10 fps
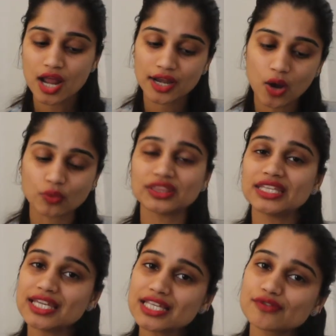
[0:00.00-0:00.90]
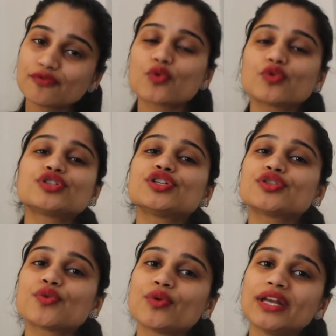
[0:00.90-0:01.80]
Now, these forces
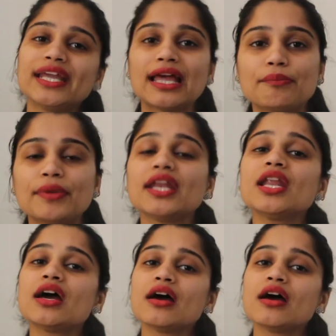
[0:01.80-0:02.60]
only help in